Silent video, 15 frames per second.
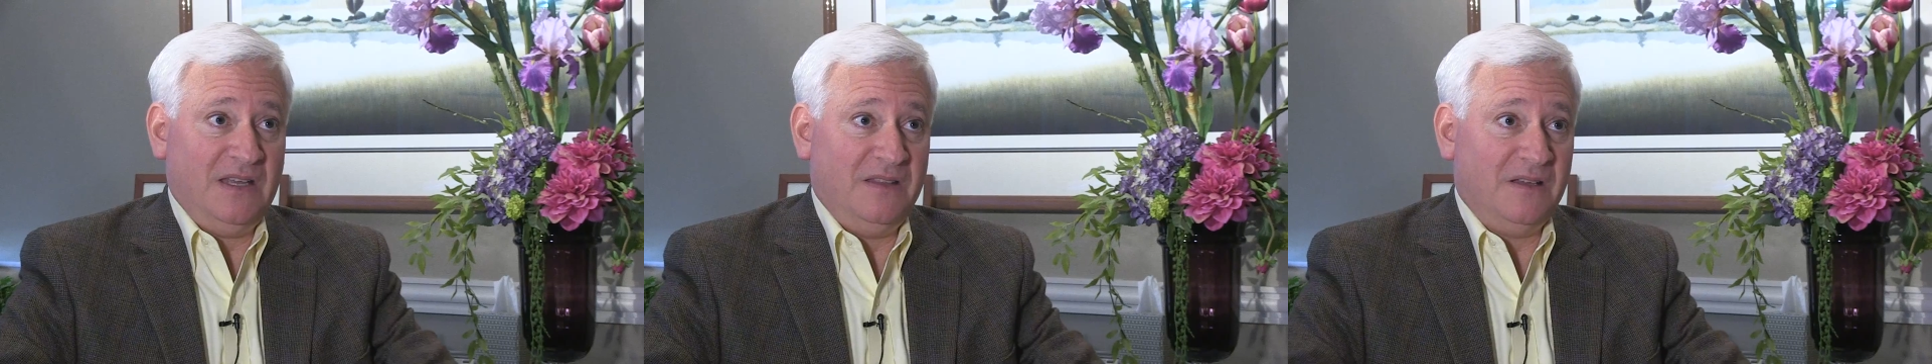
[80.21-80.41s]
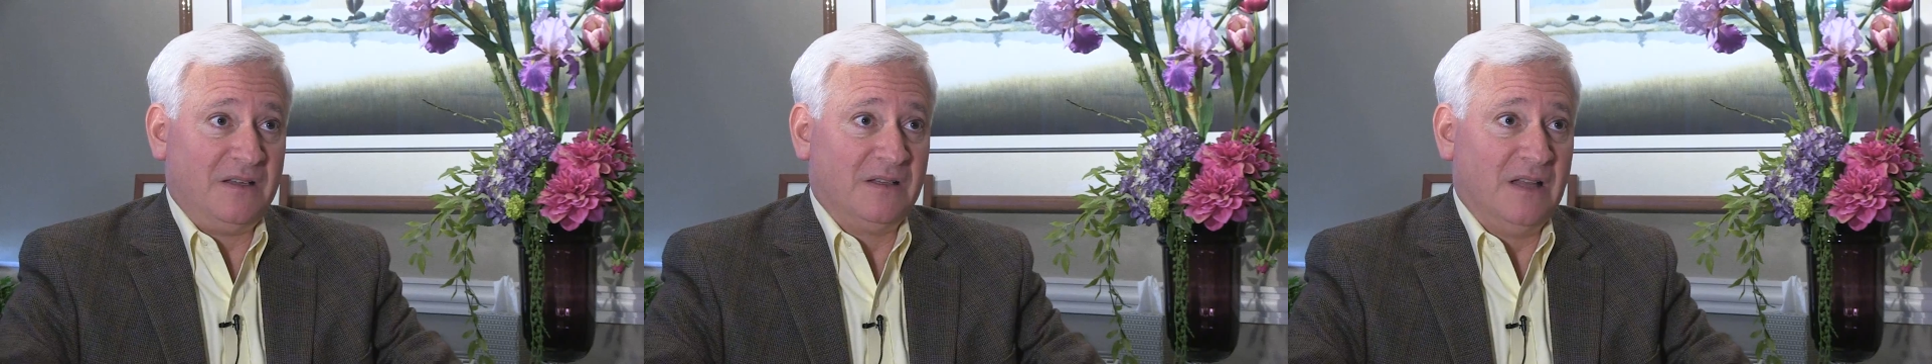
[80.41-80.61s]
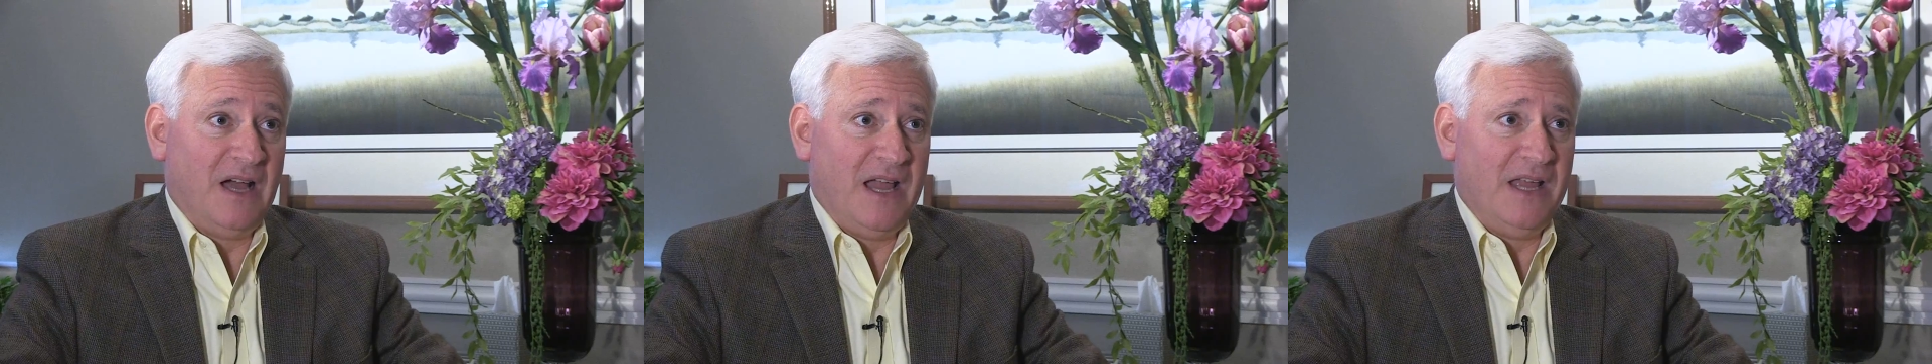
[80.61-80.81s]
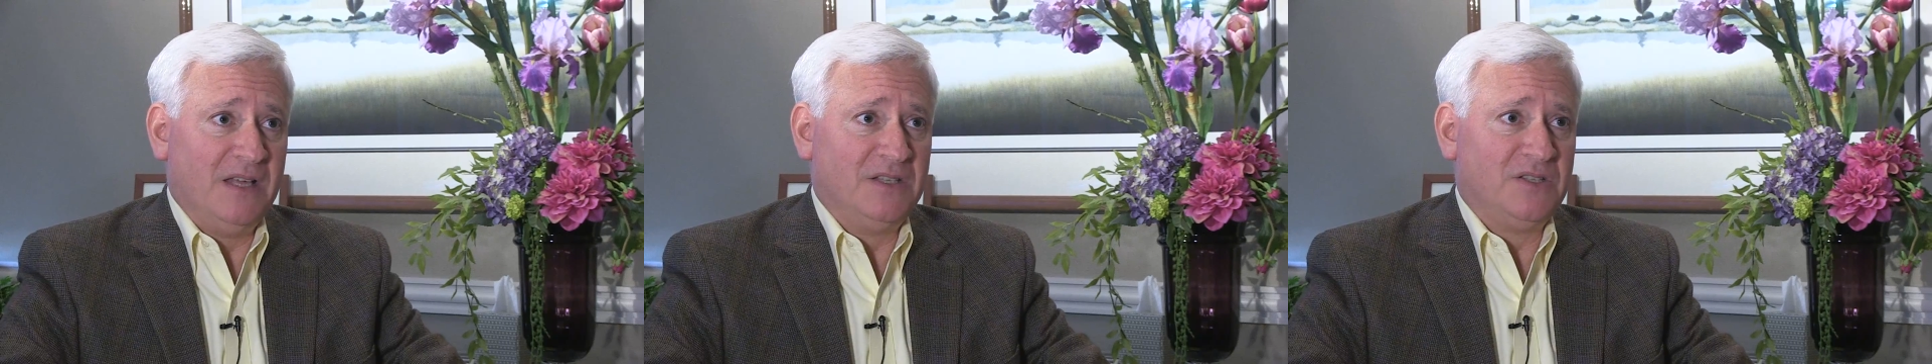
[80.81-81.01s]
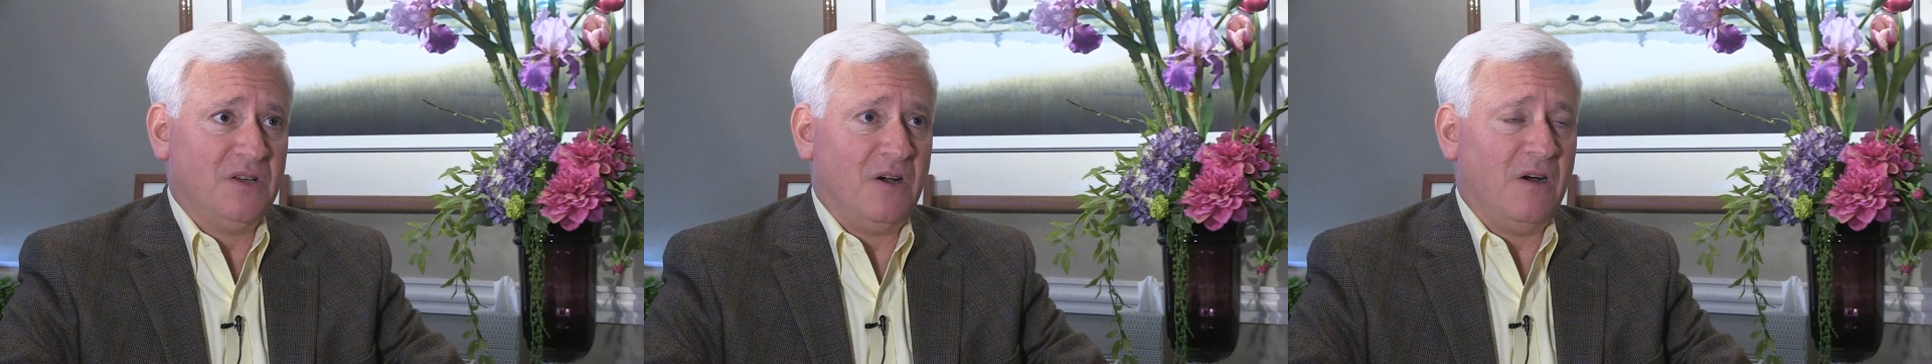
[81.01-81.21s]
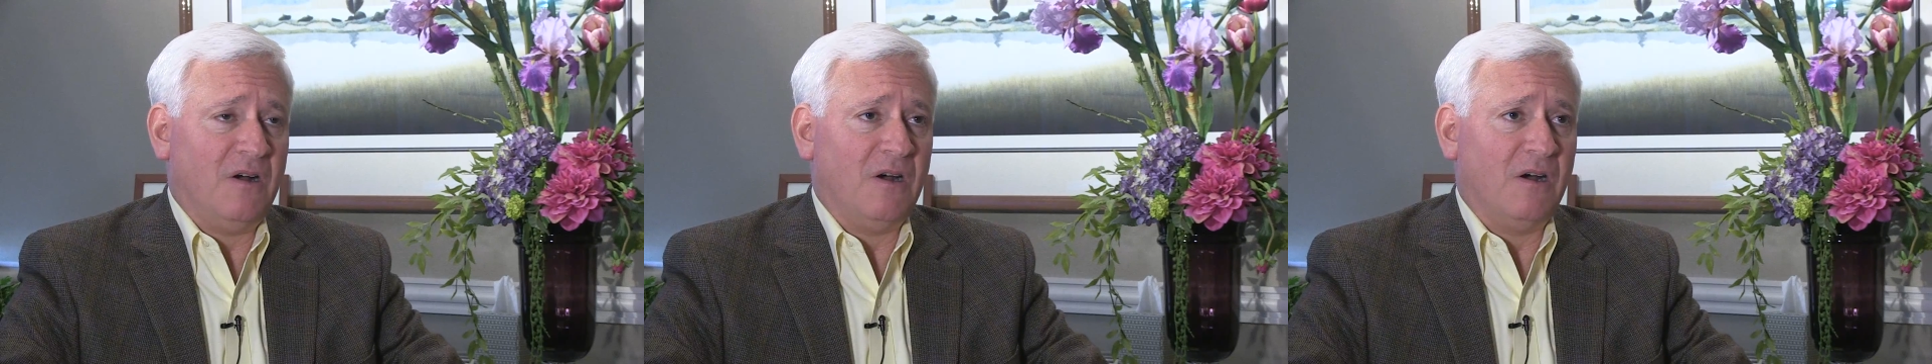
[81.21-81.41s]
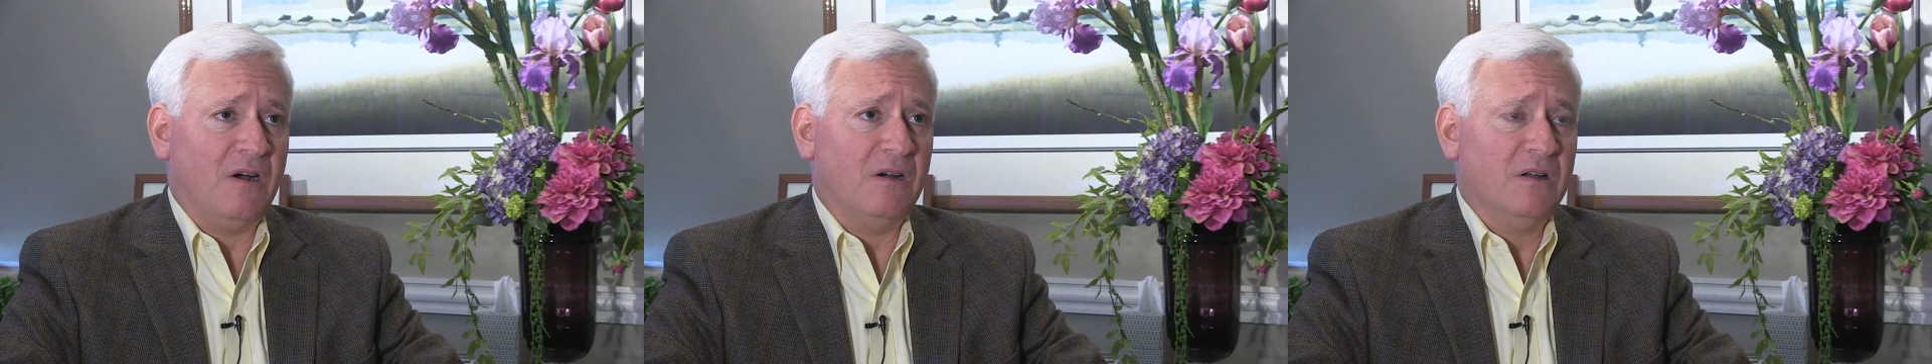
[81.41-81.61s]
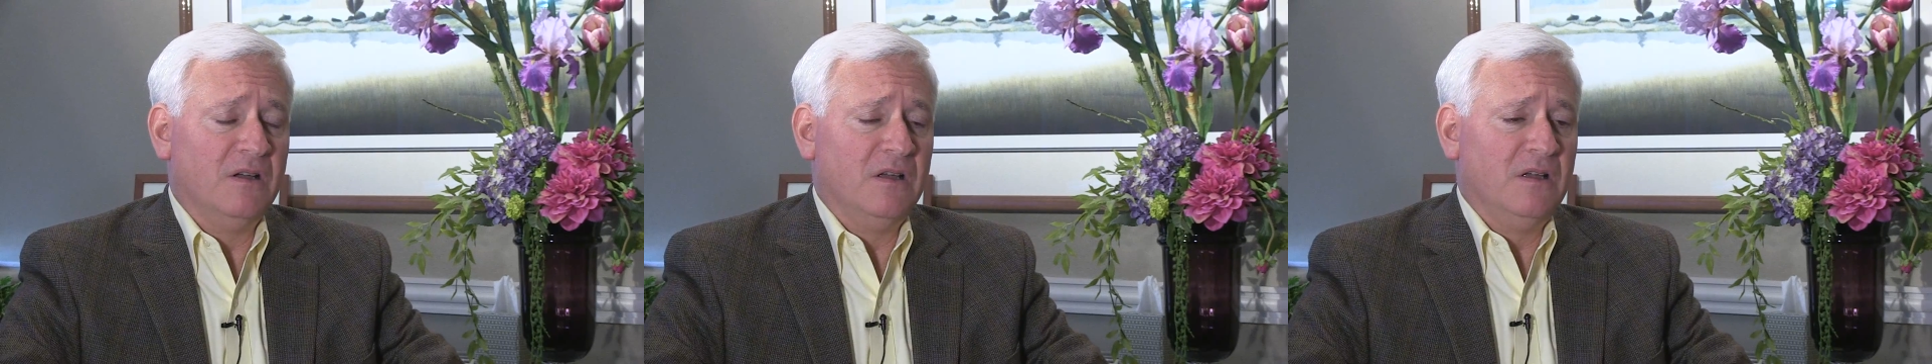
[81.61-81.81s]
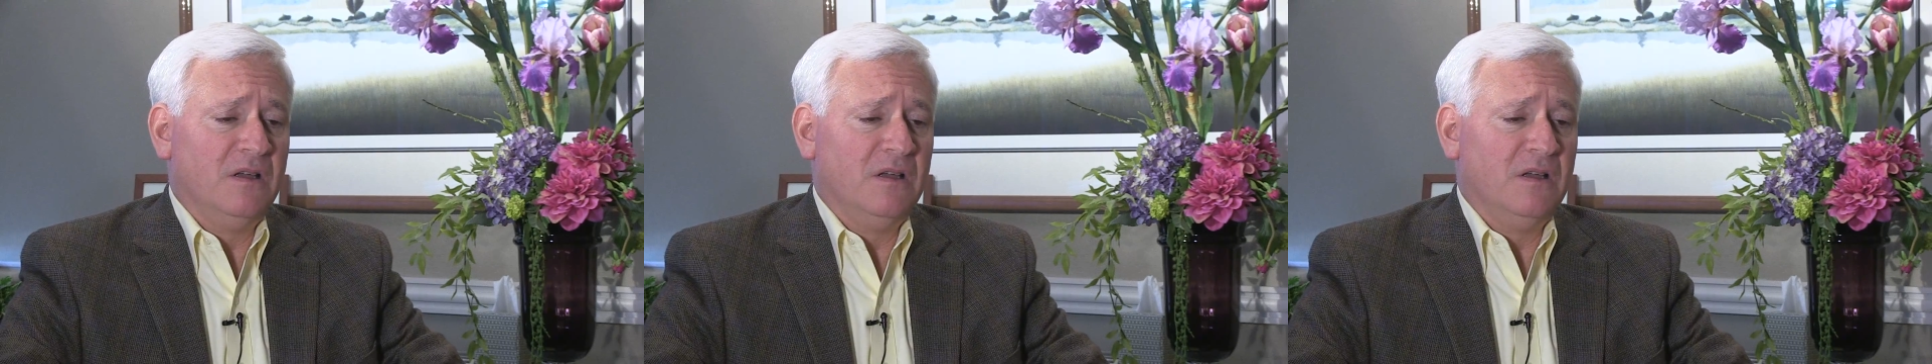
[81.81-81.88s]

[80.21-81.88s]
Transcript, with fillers: And the clients are,